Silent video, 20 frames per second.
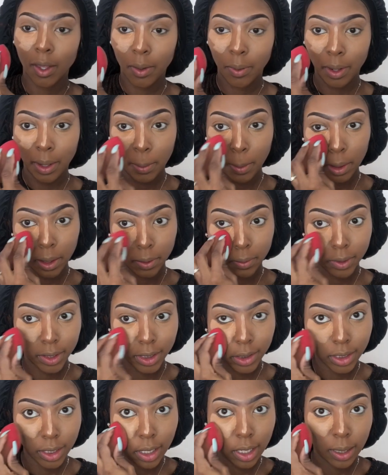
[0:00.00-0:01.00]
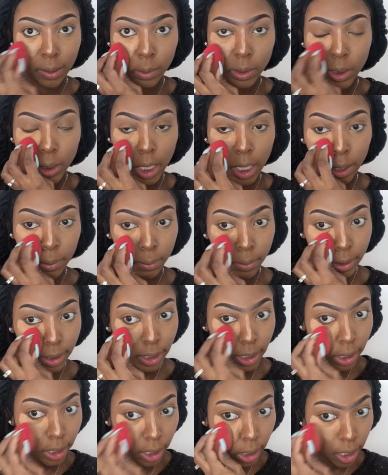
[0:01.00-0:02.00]
When I'm in a rush, y'all, I be trying to
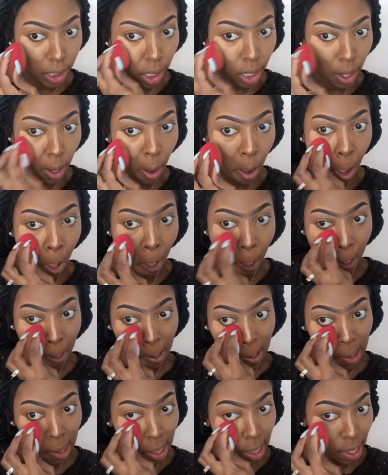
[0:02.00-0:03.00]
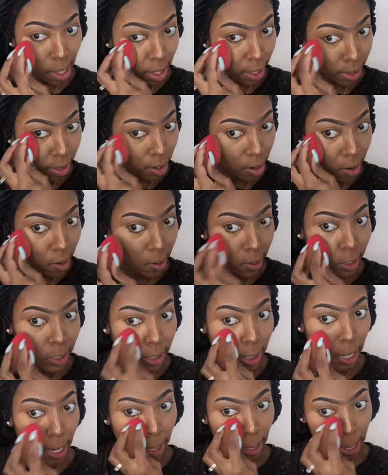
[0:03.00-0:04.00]
blend as hard
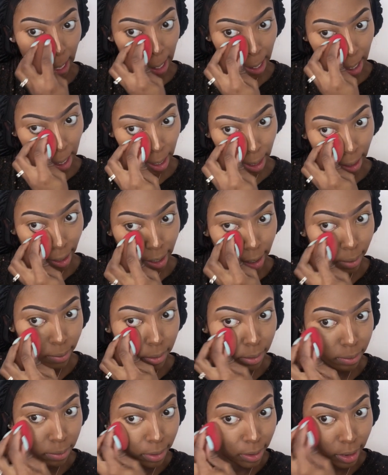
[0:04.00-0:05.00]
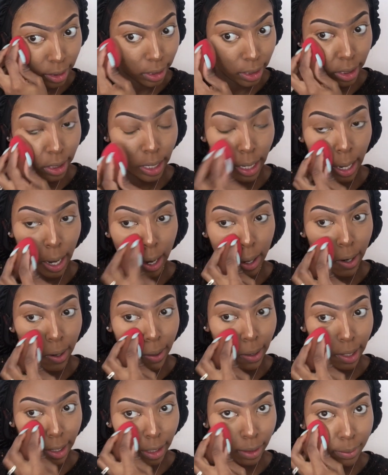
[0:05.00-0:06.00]
as I can. Like, I be blending
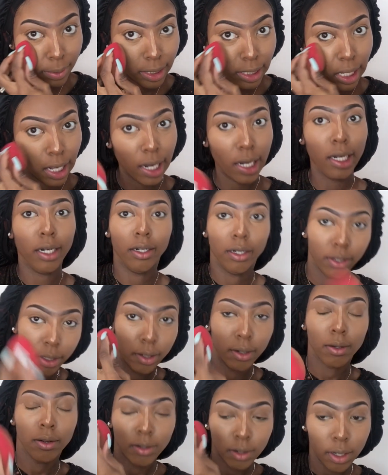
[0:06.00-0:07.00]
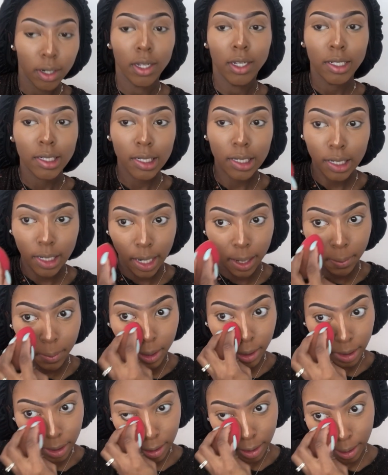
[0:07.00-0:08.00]
hard. I be like, damn,
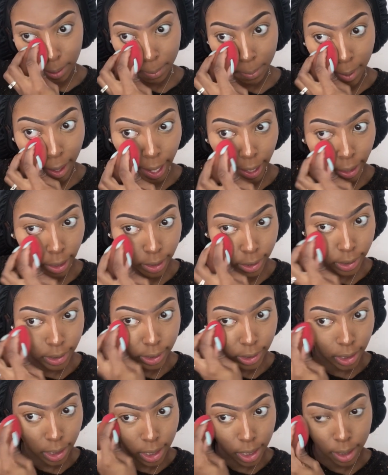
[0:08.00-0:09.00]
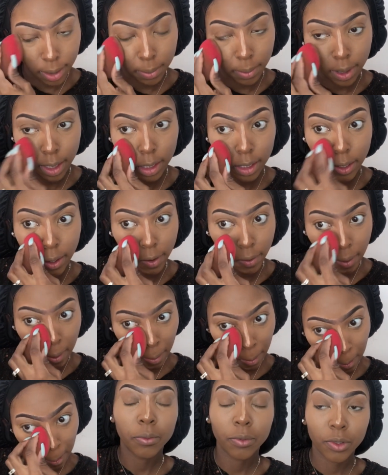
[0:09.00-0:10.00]
I'm smacking the shit out of myself.
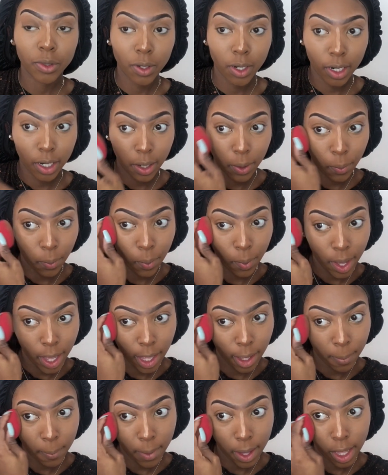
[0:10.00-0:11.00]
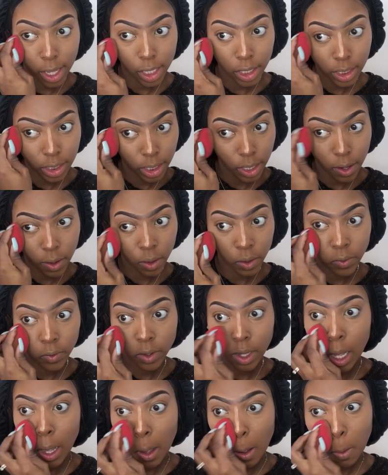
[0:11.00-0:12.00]
Trying to wake myself
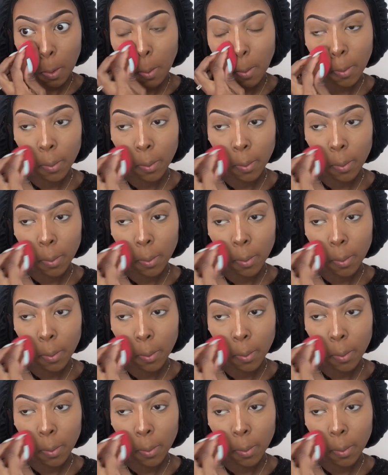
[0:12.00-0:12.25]
up.